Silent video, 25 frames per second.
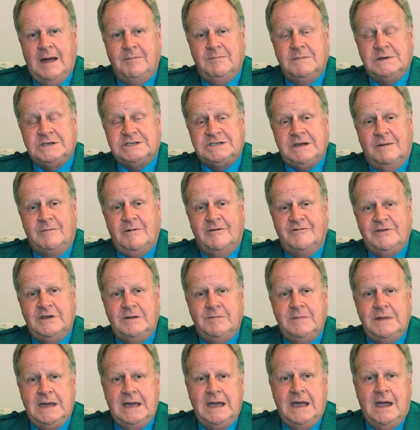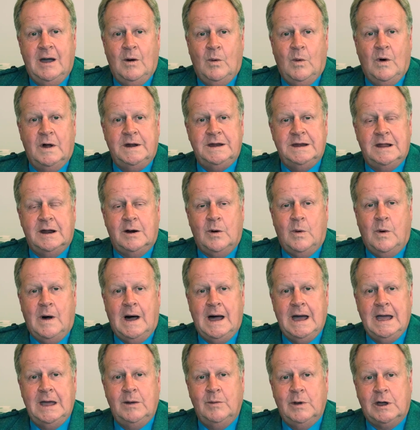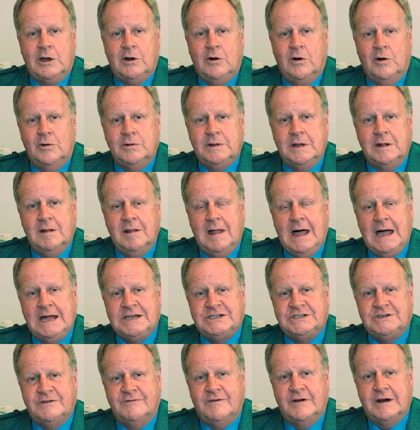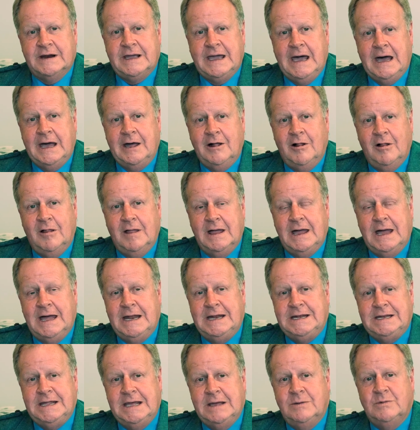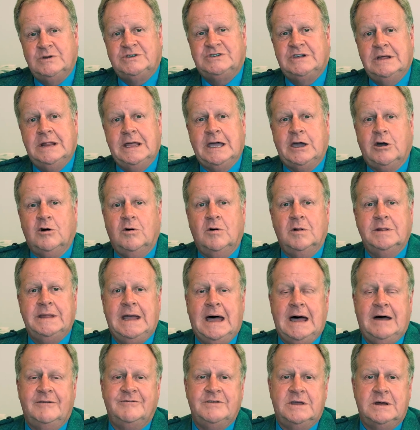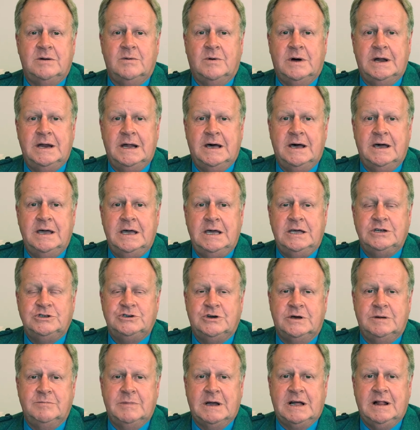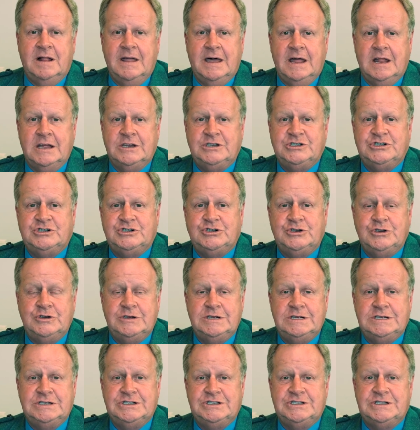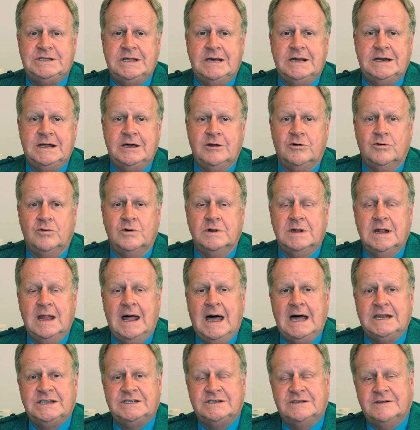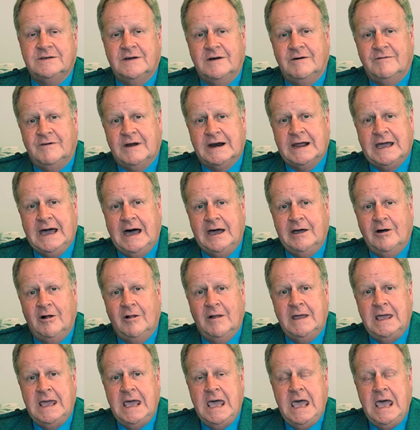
Some of you may wonder why we called it Lads of Argyll, and it was really called after one of John McLellan's tunes that he wrote, Lads of Argyll.